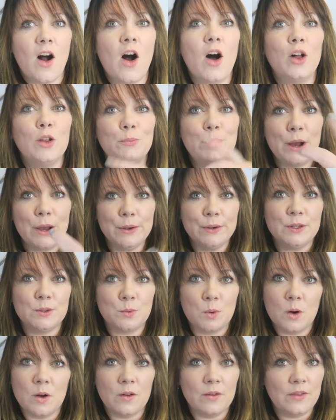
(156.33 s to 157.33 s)
I'll post
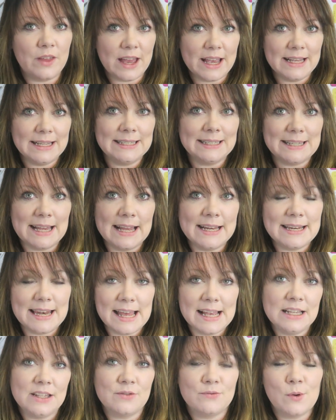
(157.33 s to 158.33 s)
what they said
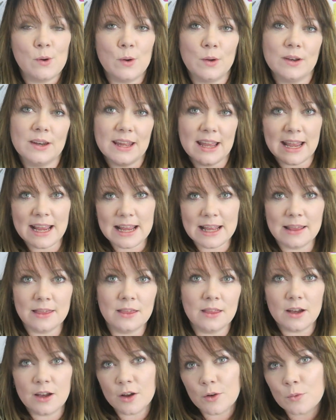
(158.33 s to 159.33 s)
later on
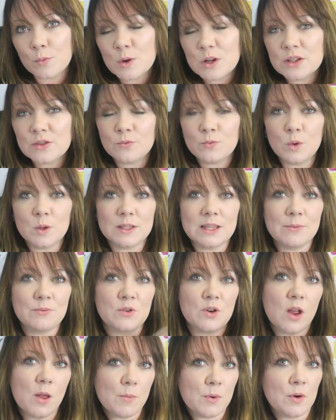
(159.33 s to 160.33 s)
in the WhatsApp
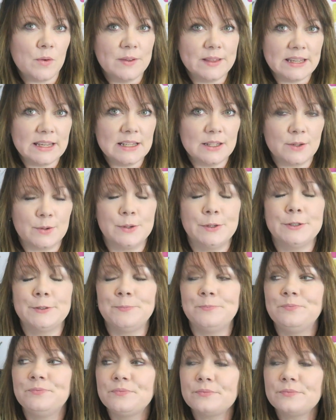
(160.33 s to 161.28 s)
group or in the Discord.